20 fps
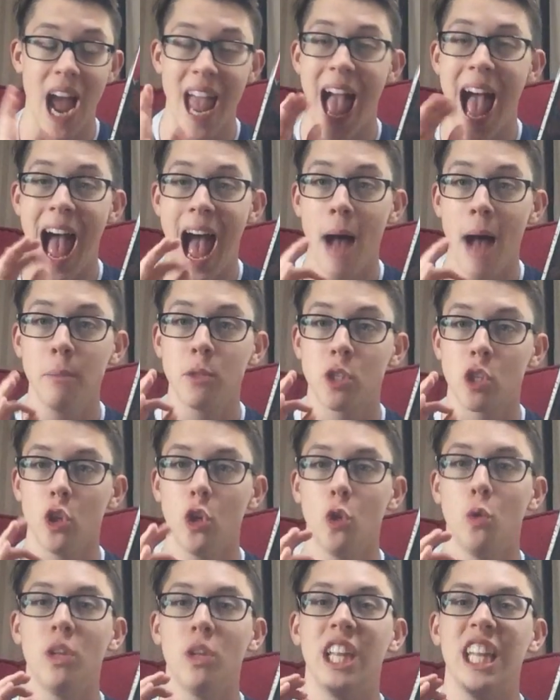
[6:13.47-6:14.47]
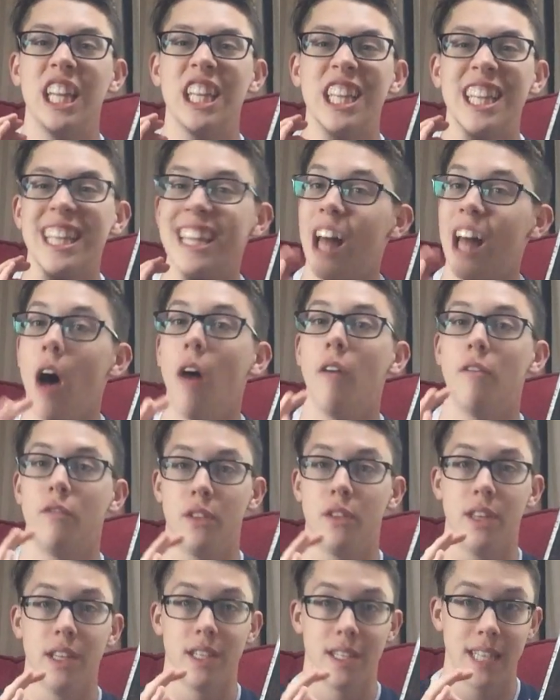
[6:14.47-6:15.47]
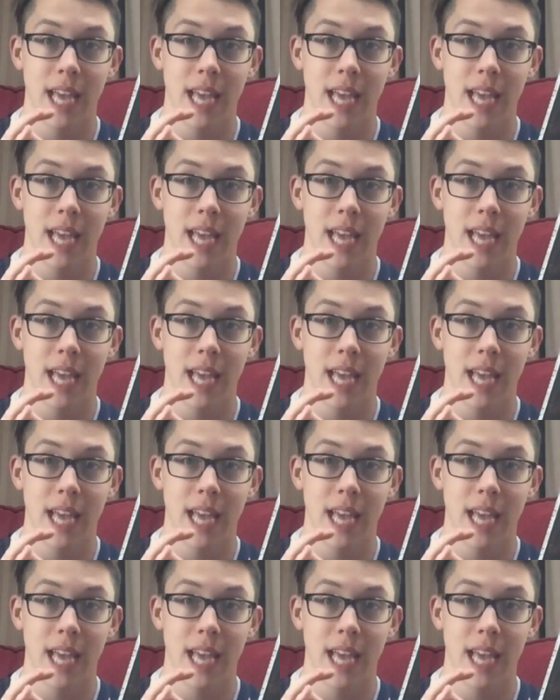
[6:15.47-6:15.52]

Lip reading: I absolutely loved the